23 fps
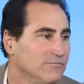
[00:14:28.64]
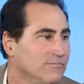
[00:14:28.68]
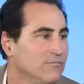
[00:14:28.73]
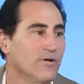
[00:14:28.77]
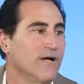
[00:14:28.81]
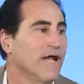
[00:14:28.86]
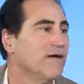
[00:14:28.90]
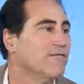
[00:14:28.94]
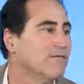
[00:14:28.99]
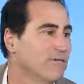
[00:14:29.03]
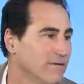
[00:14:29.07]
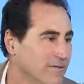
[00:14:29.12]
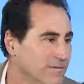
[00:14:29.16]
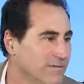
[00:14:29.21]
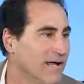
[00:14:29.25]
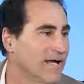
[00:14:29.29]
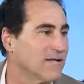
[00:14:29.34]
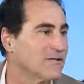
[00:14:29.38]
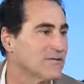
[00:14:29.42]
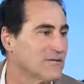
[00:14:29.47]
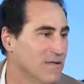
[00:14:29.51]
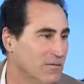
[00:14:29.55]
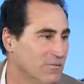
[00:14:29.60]
whatever
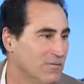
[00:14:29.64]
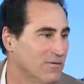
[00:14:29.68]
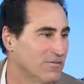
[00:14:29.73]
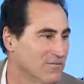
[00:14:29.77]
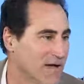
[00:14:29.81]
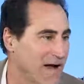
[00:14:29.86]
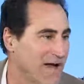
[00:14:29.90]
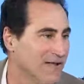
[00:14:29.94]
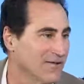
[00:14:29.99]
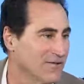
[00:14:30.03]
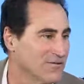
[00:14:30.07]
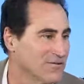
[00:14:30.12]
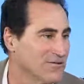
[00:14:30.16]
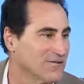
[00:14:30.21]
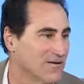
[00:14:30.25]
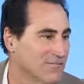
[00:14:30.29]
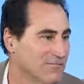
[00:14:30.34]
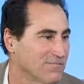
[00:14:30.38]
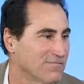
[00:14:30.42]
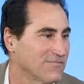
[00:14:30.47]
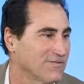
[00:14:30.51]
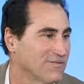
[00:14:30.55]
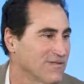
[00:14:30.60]
X number of dollars
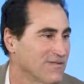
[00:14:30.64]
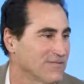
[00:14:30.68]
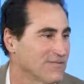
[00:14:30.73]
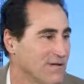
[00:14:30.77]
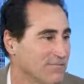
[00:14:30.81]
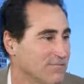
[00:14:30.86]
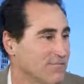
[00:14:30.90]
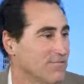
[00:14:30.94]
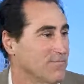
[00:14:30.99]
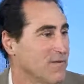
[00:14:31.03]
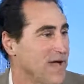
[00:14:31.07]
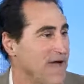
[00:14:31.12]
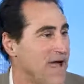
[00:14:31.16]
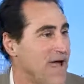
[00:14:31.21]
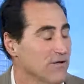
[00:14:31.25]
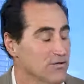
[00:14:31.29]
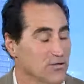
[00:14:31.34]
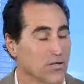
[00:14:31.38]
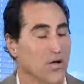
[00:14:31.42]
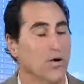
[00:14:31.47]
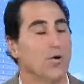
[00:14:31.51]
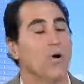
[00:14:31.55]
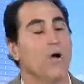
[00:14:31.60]
stuffed in my
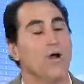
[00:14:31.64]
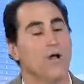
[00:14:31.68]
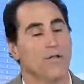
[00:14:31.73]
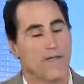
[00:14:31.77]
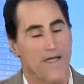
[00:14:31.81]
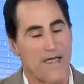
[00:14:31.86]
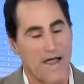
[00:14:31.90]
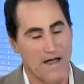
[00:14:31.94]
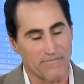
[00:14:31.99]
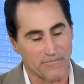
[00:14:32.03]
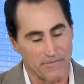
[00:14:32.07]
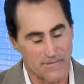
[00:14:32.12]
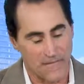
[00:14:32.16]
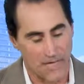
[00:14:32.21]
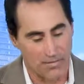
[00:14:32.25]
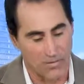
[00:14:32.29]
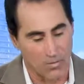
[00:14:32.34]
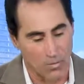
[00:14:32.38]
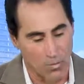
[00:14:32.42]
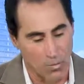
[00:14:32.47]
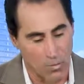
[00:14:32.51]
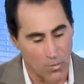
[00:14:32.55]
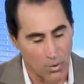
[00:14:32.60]
house. So they have to
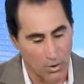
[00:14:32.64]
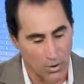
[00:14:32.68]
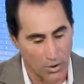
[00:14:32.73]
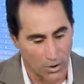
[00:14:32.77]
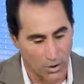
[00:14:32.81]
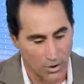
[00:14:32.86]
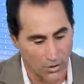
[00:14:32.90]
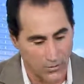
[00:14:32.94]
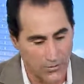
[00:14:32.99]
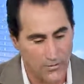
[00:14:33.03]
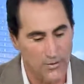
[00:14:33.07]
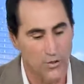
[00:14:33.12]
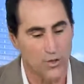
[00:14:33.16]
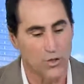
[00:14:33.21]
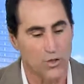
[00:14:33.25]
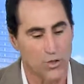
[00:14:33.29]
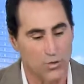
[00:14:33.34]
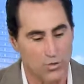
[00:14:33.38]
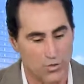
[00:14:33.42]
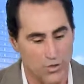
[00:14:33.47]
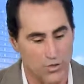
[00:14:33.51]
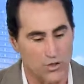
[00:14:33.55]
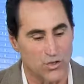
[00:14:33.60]
get the world
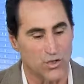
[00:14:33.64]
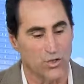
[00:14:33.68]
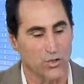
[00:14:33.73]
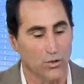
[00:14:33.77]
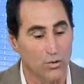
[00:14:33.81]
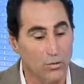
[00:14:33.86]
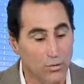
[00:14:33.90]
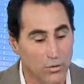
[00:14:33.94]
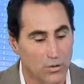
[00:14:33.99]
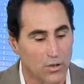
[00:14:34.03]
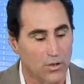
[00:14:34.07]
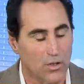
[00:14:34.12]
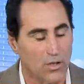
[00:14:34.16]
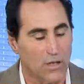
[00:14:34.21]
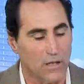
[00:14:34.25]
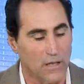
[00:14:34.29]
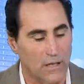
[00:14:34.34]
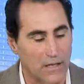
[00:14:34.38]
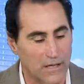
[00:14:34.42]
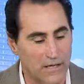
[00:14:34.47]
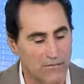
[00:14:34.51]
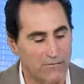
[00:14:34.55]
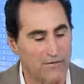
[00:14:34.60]
used to
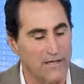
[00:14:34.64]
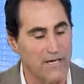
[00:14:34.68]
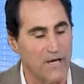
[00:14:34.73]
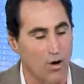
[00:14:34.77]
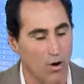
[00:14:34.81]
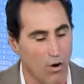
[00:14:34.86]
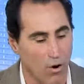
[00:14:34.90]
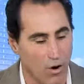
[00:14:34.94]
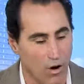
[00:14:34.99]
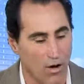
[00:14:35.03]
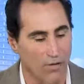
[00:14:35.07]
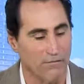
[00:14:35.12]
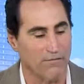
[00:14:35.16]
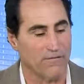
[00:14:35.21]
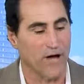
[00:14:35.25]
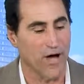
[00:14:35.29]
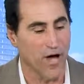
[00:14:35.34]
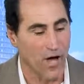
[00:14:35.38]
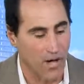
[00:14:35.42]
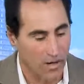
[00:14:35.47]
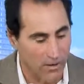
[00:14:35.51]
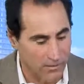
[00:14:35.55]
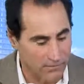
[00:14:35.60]
living off
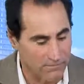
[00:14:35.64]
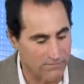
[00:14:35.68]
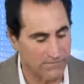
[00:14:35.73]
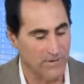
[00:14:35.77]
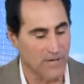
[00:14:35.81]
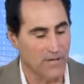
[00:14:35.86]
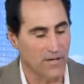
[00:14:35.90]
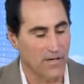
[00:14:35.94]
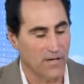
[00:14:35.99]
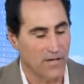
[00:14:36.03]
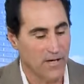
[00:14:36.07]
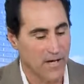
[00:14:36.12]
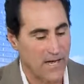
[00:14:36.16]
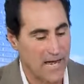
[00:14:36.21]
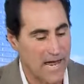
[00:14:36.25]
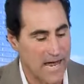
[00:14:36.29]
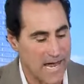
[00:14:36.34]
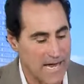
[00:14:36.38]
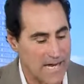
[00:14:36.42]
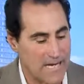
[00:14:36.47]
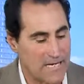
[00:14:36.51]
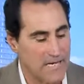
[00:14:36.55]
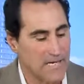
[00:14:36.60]
of
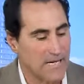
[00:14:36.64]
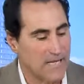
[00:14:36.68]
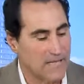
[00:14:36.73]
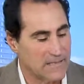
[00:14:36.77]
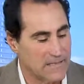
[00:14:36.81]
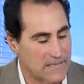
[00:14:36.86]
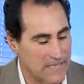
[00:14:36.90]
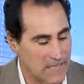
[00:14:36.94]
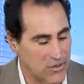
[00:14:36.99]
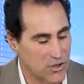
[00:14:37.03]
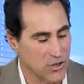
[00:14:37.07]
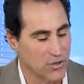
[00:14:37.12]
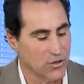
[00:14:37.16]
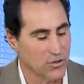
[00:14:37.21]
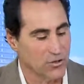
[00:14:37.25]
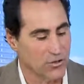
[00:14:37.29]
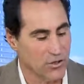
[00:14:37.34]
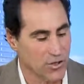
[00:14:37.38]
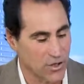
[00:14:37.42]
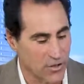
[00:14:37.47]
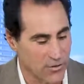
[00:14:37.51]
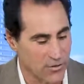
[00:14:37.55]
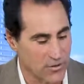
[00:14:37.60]
a
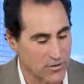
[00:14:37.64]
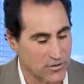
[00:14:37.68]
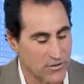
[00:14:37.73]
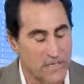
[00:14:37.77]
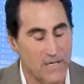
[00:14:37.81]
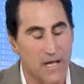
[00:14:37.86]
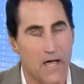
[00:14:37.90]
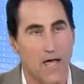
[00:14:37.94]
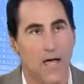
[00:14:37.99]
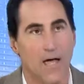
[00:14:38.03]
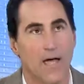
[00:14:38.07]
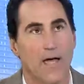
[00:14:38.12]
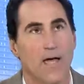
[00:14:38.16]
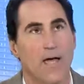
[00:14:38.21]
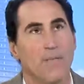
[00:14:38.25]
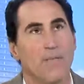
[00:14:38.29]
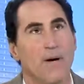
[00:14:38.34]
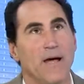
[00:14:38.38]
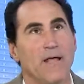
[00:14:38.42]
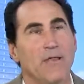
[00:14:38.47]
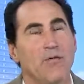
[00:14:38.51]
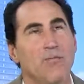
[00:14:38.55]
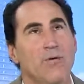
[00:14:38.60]
digital currency.
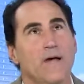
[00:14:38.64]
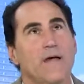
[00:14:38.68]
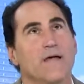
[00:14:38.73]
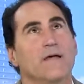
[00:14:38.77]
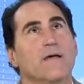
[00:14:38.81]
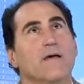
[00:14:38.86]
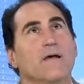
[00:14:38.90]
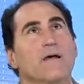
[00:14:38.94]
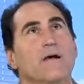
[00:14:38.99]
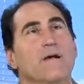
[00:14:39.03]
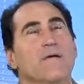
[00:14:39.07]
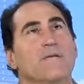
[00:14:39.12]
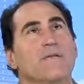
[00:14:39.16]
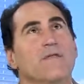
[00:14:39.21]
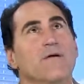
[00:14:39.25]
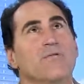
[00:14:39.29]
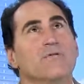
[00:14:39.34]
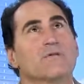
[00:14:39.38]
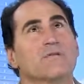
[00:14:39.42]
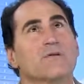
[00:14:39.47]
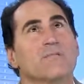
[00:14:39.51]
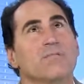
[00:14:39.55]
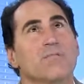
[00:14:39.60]
And by the way,
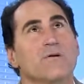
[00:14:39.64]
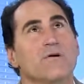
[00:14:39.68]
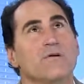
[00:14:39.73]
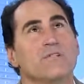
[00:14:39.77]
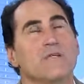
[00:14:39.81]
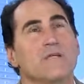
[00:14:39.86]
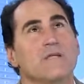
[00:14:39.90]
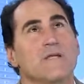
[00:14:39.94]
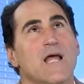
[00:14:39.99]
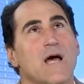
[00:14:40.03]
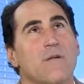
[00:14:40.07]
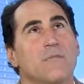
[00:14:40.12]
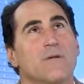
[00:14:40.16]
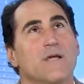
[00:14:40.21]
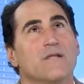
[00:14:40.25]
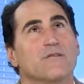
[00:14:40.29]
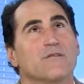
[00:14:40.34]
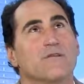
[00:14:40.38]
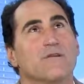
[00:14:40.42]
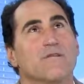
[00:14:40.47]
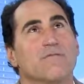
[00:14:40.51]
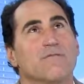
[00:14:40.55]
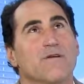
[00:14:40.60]
there was a person
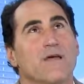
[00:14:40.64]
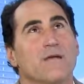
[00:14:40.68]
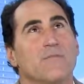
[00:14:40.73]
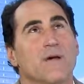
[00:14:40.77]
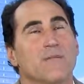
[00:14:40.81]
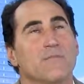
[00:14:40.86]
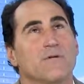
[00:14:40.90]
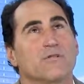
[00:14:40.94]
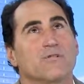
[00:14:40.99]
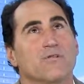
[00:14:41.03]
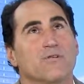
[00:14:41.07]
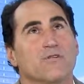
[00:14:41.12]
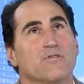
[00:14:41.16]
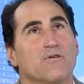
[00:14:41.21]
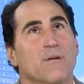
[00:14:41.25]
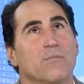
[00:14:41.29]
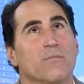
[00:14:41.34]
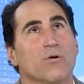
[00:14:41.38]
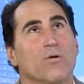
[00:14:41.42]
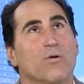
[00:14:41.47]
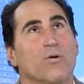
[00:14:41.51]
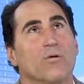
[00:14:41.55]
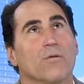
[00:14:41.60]
nominated to the Fed by Mr.
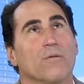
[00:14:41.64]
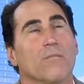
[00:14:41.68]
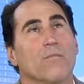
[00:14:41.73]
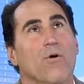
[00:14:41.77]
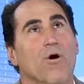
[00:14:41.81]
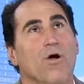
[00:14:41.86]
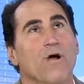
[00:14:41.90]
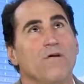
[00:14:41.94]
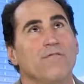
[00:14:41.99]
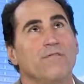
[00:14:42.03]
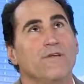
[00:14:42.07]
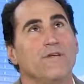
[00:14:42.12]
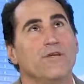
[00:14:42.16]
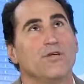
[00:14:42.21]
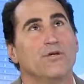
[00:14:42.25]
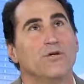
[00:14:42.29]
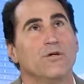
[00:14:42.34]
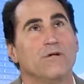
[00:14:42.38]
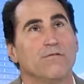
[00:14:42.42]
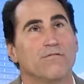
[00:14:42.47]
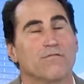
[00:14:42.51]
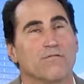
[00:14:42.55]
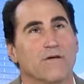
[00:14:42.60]
Trump called Marvin
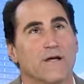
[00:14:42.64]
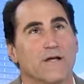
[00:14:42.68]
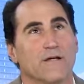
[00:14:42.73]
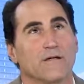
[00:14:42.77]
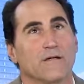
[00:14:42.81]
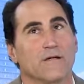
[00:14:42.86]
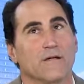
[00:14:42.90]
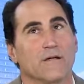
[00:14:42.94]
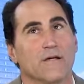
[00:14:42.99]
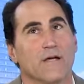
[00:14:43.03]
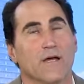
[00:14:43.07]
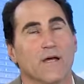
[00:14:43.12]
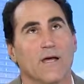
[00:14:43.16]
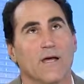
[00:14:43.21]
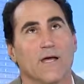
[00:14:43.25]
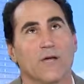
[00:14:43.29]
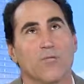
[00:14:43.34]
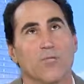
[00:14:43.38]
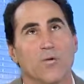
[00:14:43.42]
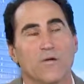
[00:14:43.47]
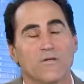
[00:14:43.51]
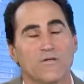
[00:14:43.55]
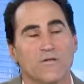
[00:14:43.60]
Goodfriend.
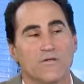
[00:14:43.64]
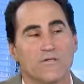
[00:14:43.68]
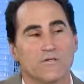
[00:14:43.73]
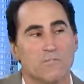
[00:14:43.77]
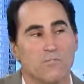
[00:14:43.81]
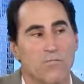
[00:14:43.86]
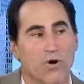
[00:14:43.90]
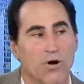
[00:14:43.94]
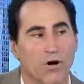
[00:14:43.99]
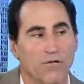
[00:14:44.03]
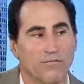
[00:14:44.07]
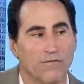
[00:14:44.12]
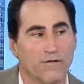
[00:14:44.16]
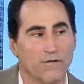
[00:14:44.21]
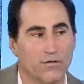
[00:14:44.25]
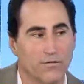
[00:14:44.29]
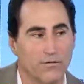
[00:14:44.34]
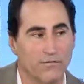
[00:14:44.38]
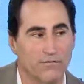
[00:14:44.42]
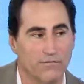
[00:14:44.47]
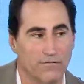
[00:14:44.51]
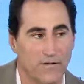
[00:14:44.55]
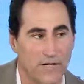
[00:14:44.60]
And what does Marvin
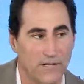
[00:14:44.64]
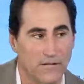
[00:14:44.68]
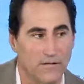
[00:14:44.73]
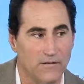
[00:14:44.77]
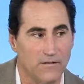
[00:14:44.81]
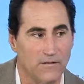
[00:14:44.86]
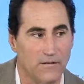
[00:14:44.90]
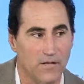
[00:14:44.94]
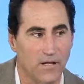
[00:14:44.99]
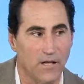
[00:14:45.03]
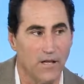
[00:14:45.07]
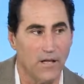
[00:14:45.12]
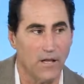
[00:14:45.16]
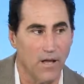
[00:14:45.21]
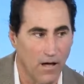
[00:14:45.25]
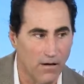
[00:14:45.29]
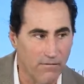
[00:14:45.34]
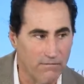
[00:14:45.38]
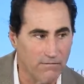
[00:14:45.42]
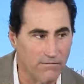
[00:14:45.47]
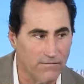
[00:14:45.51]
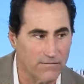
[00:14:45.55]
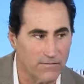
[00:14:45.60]
Goodfriend
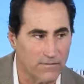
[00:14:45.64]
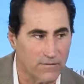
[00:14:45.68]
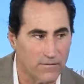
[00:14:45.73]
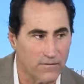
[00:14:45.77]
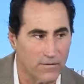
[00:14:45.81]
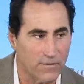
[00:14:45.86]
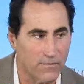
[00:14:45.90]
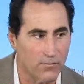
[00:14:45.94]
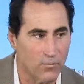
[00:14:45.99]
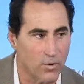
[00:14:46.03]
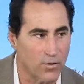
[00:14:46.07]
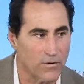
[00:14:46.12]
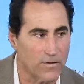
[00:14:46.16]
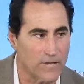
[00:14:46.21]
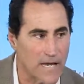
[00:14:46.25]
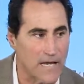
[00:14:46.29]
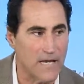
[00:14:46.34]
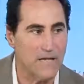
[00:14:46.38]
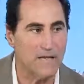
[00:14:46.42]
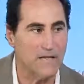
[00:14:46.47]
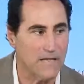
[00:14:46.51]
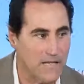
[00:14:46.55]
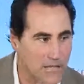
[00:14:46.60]
love more than
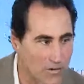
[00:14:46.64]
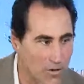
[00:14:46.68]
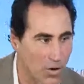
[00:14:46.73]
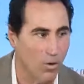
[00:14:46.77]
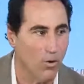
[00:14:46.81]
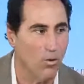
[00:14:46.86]
anything in the